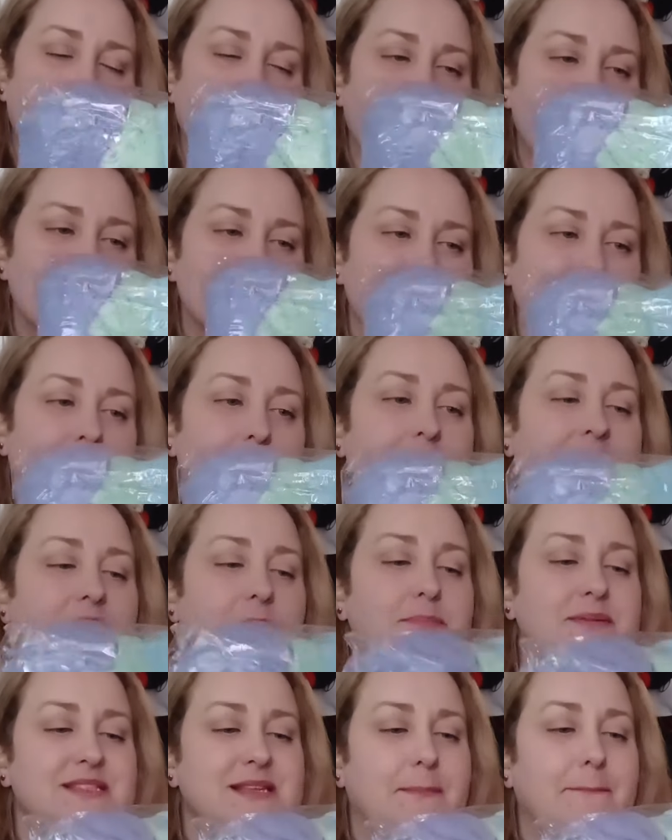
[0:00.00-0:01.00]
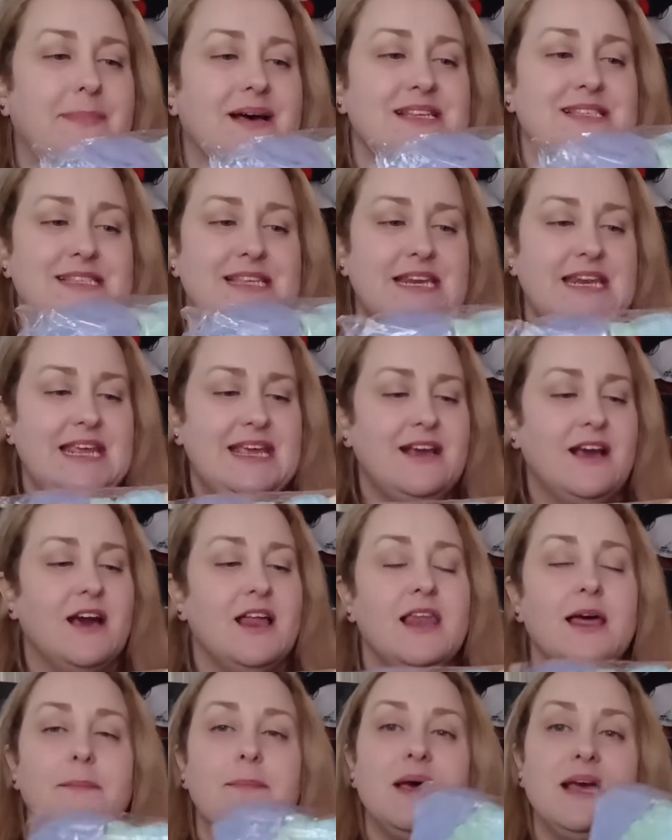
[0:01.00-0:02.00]
it's coming up as a mustardy
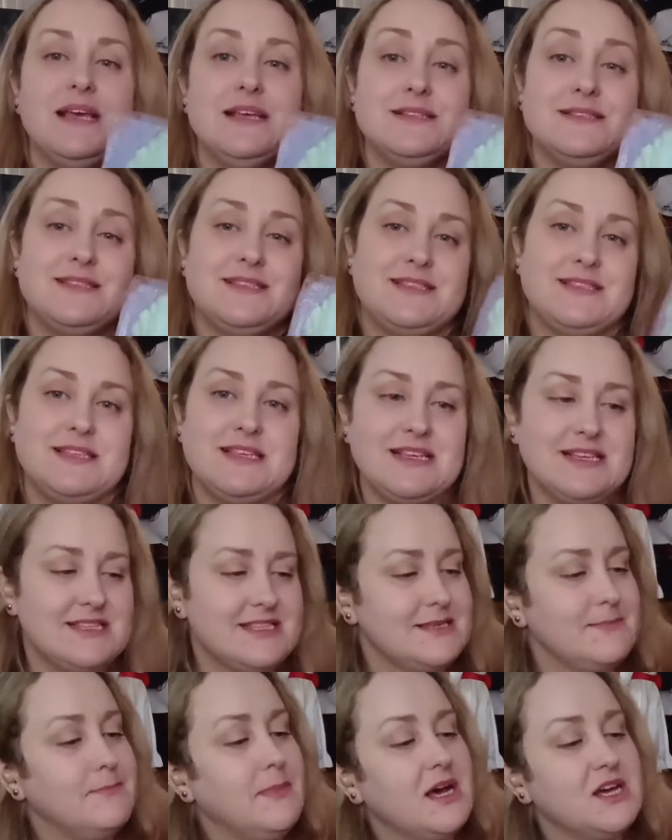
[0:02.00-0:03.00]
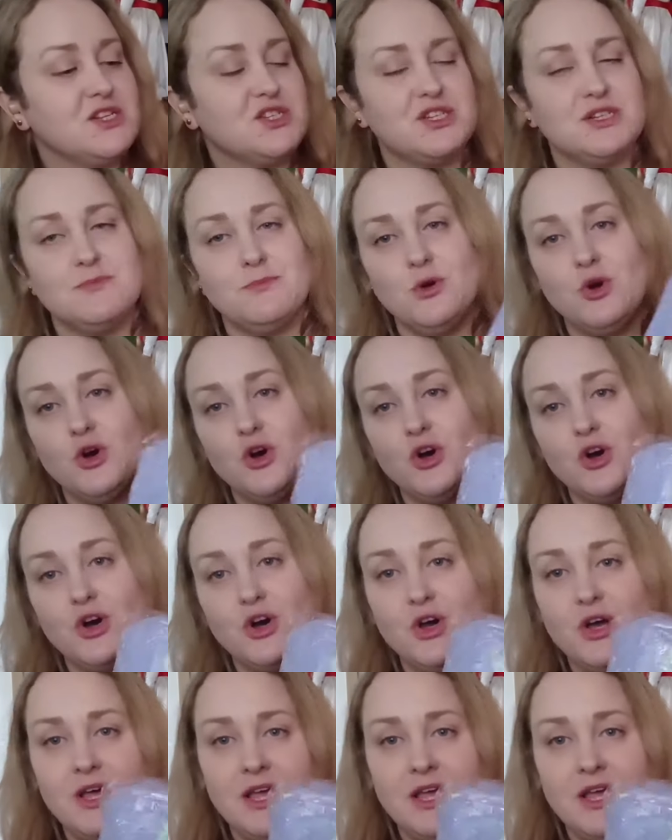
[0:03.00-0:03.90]
colour, but it's much more